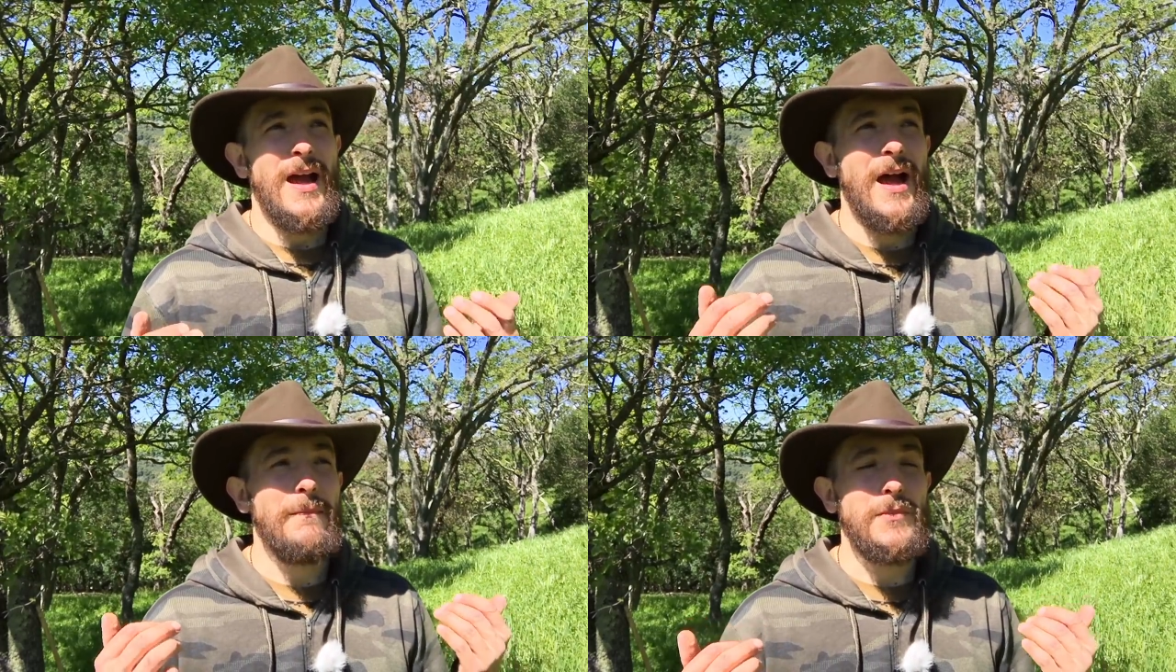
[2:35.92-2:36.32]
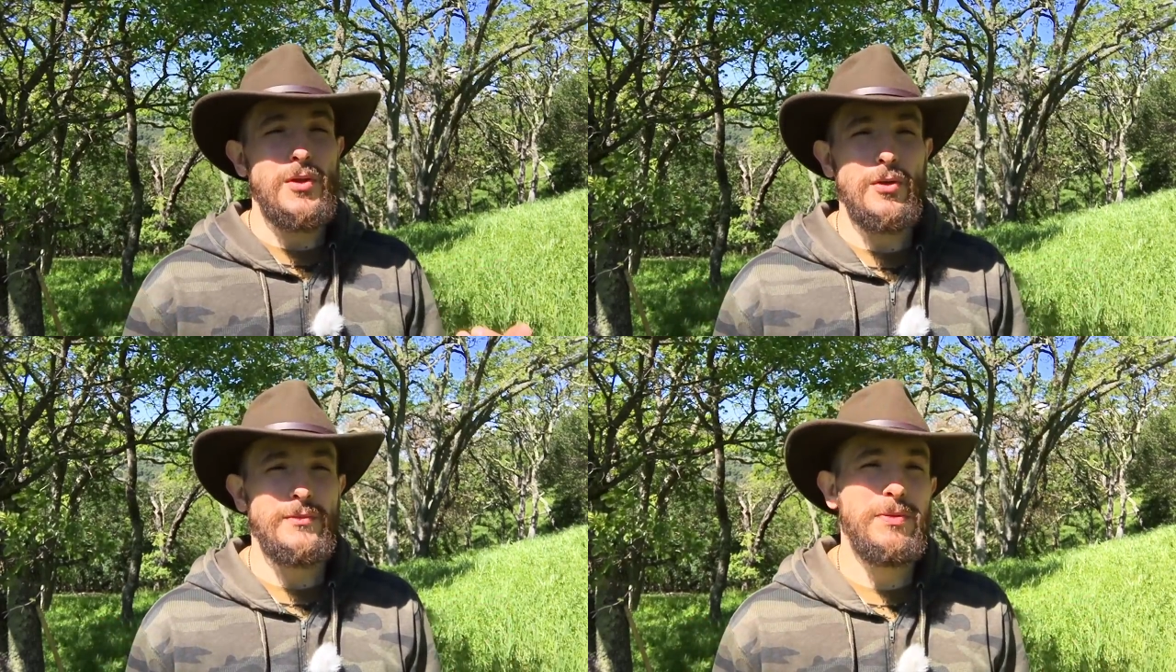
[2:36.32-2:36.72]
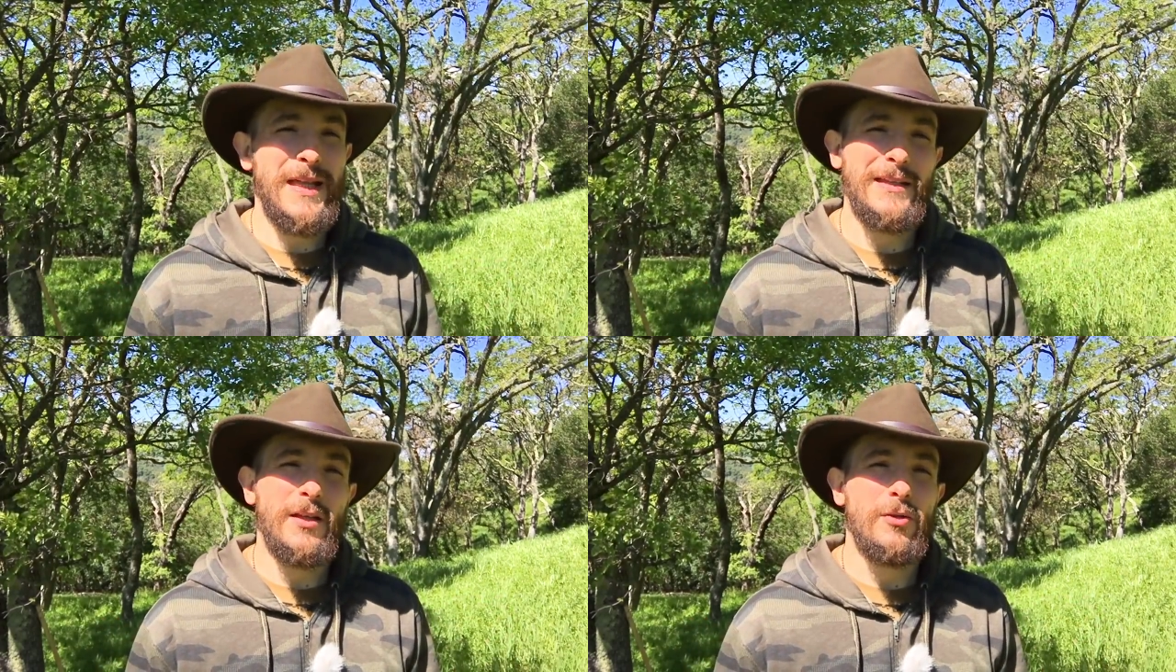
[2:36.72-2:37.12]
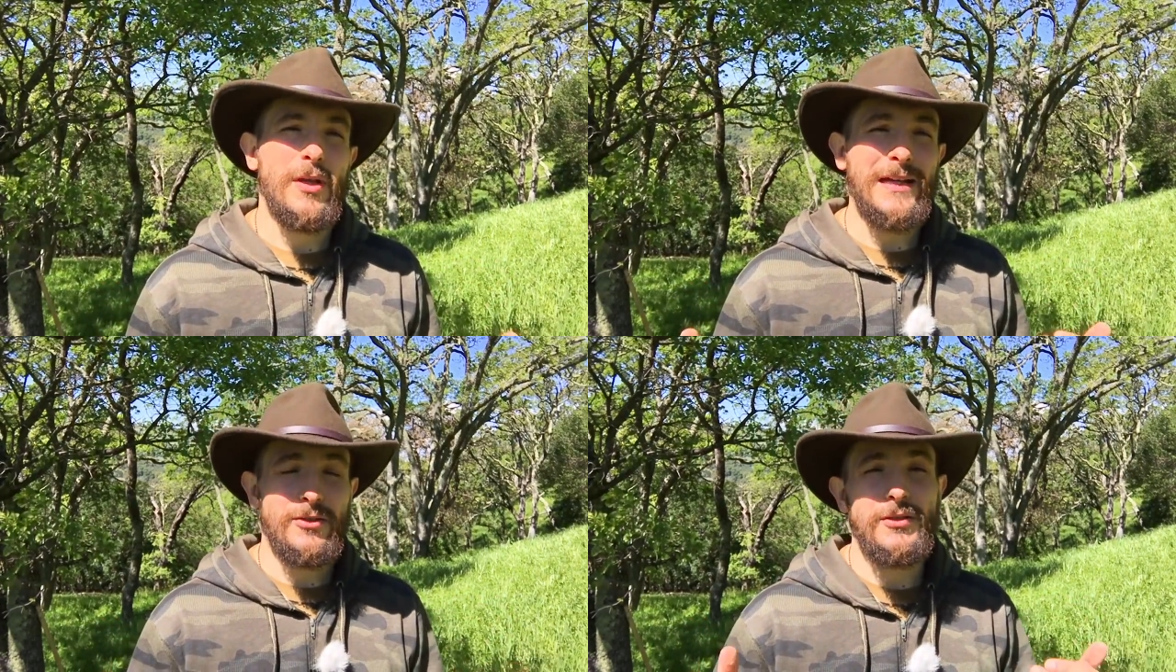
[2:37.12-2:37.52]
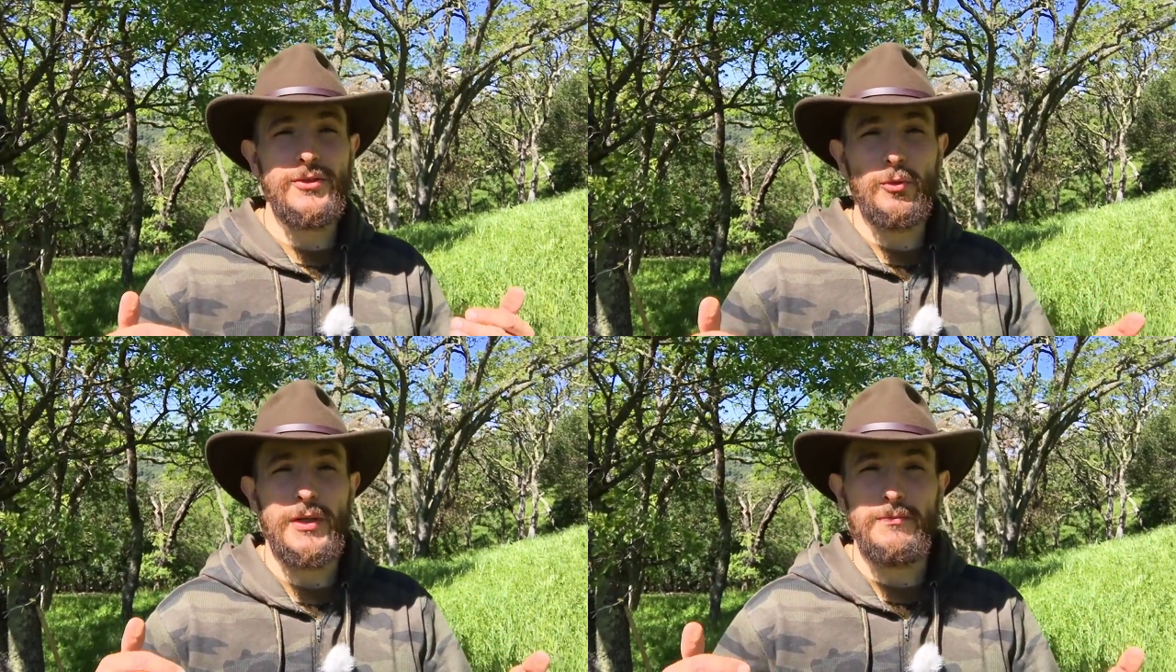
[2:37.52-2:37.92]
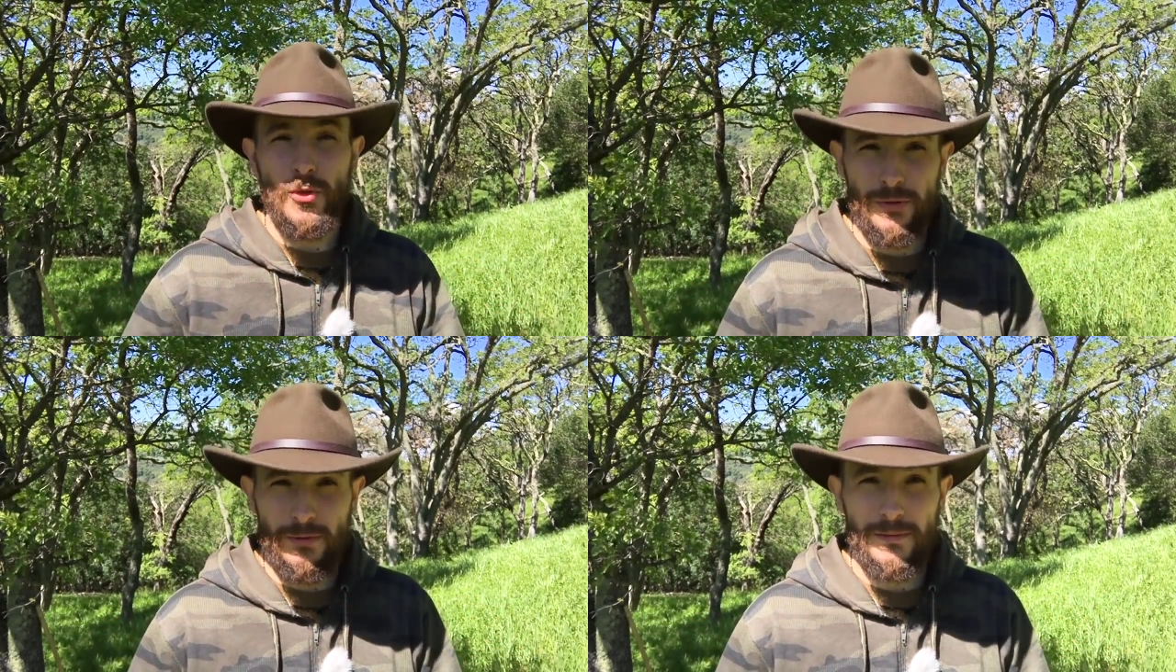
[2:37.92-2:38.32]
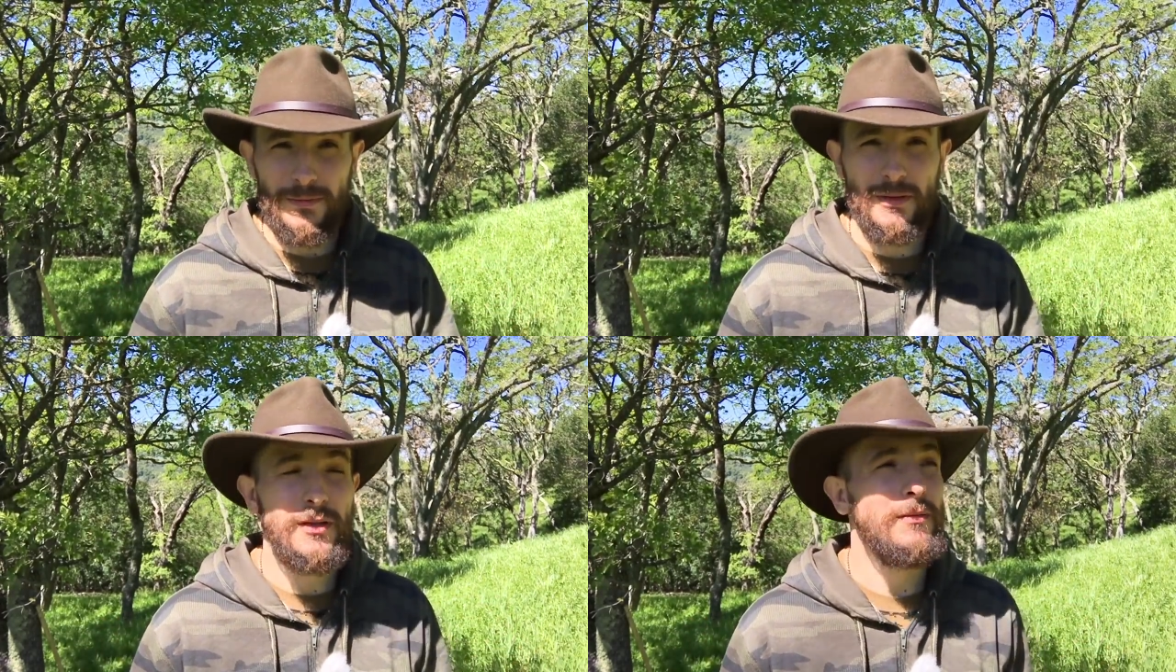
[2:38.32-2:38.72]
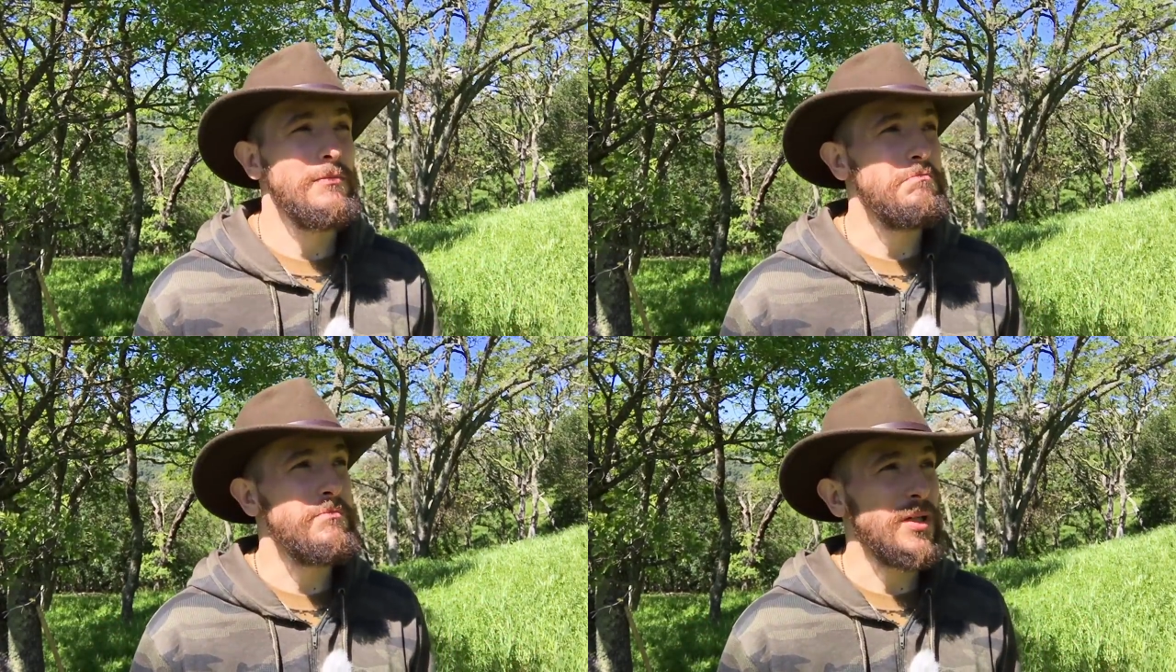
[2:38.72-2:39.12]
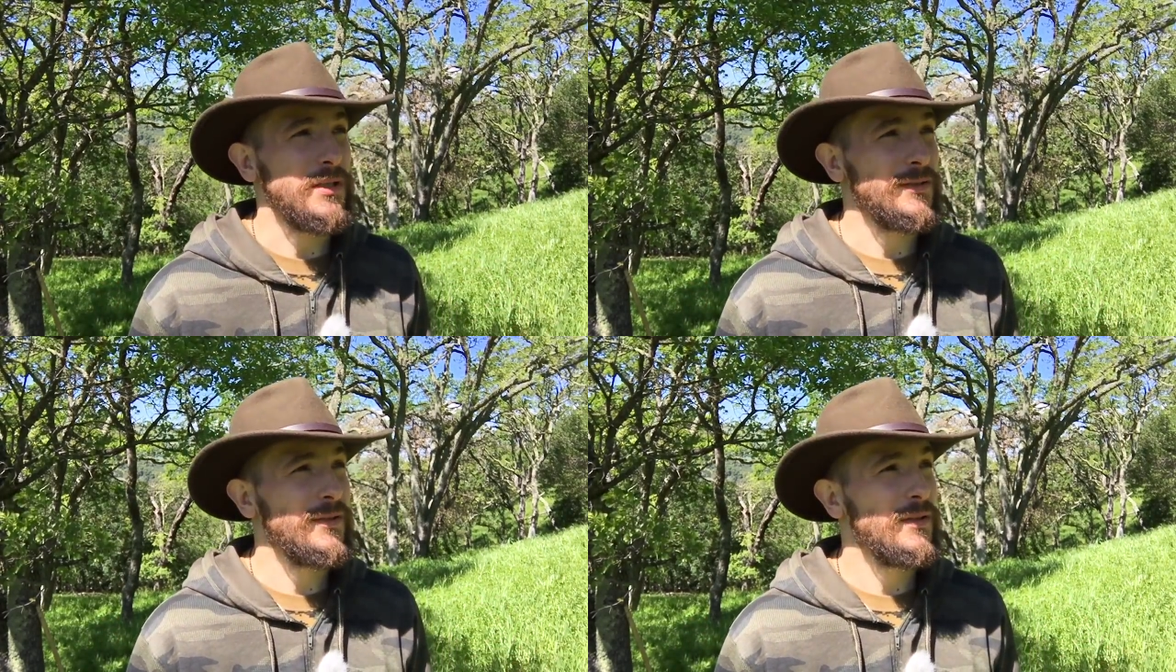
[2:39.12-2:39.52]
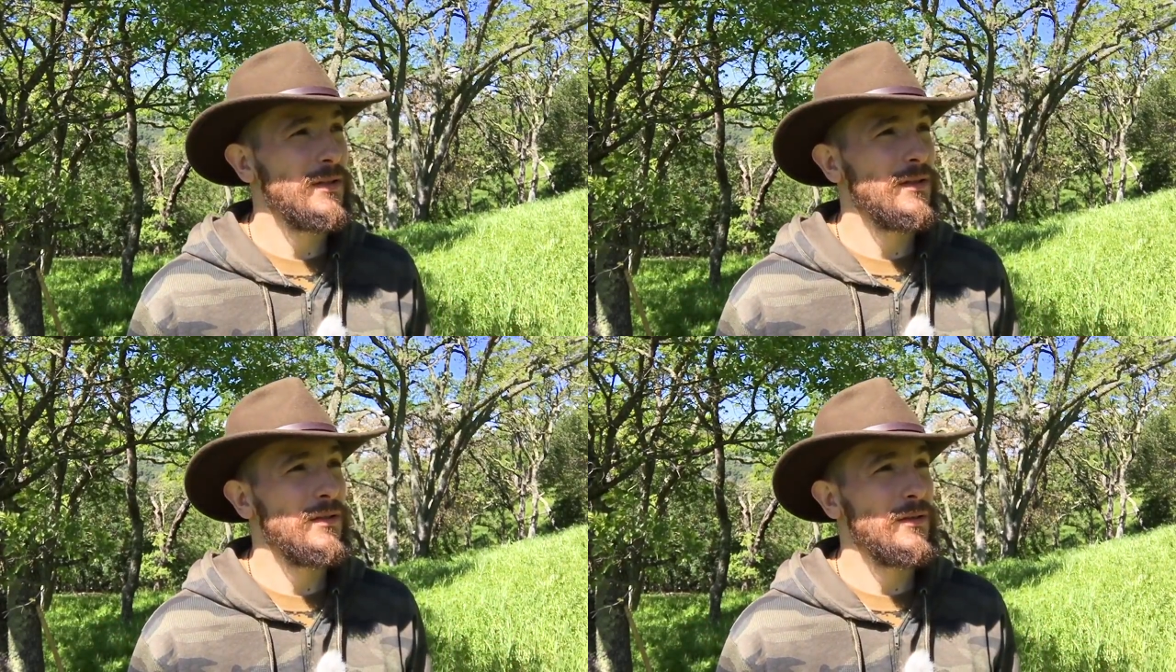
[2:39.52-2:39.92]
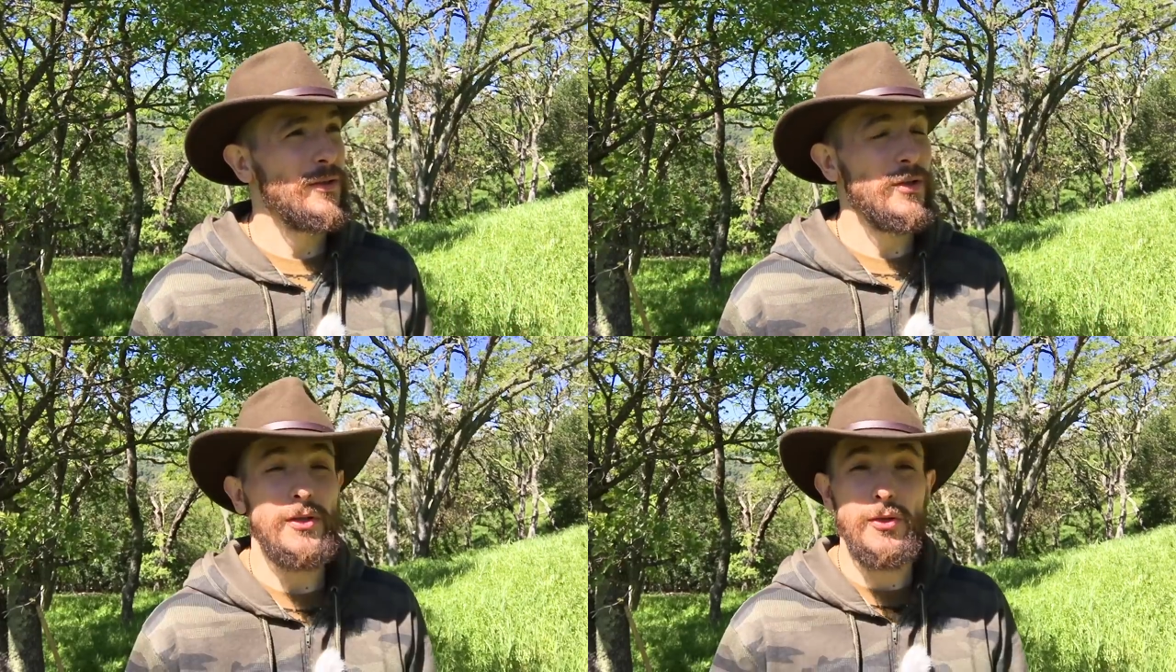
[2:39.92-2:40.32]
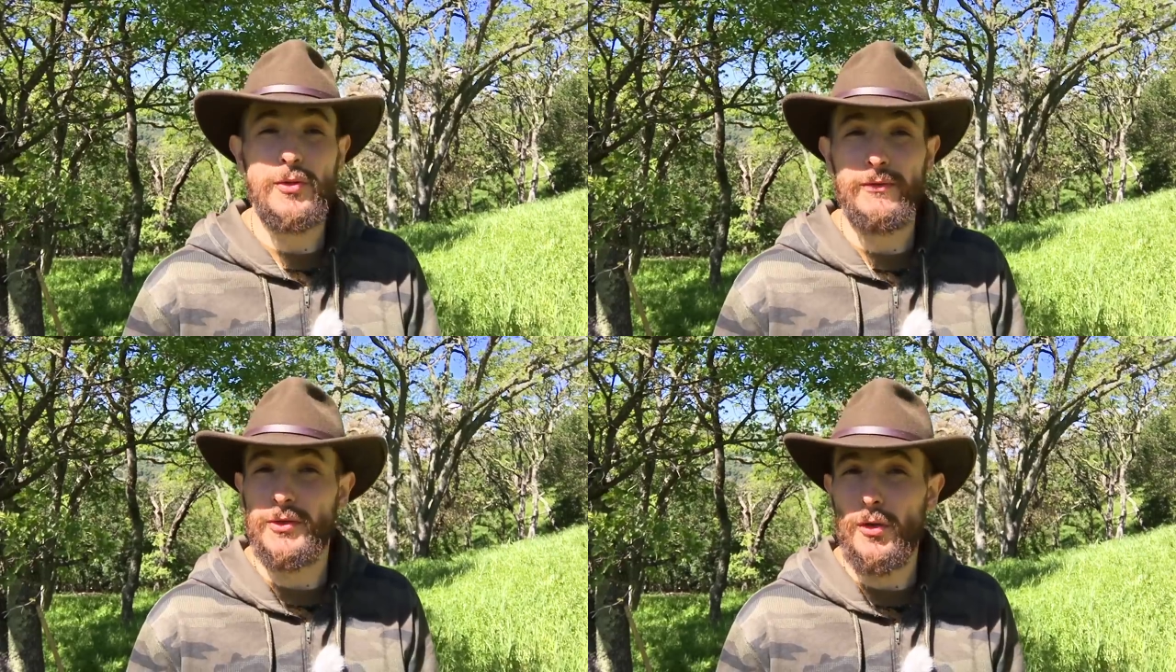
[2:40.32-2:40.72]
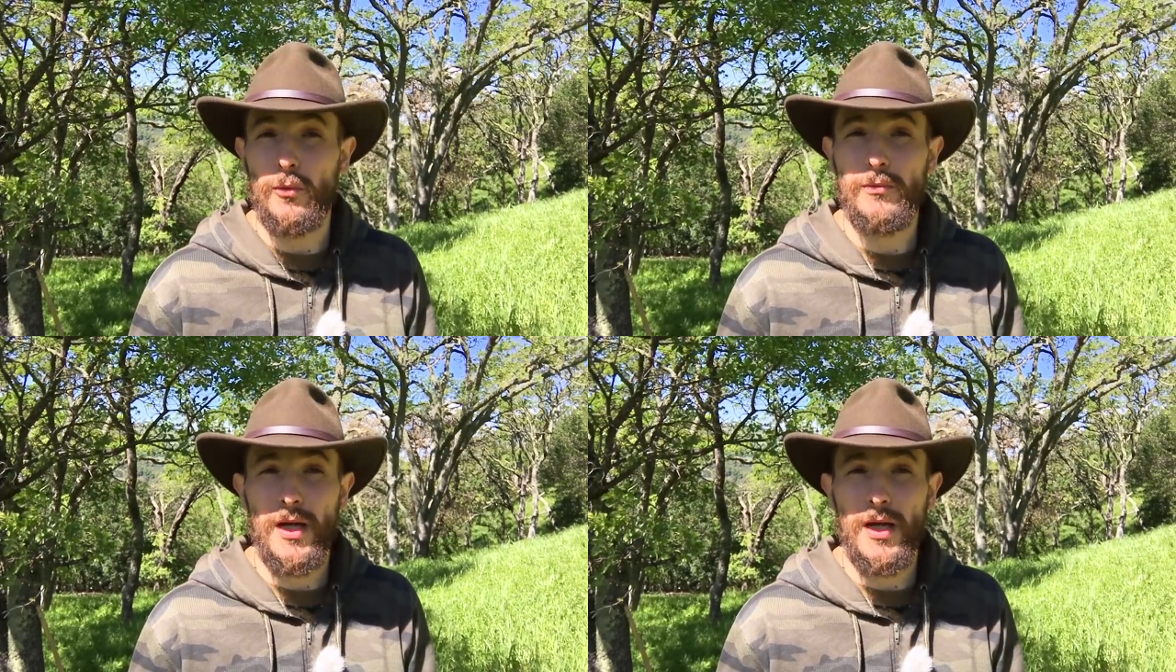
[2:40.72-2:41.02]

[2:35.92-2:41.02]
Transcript: I'm not planning on actually doing bushcraft, but you never know.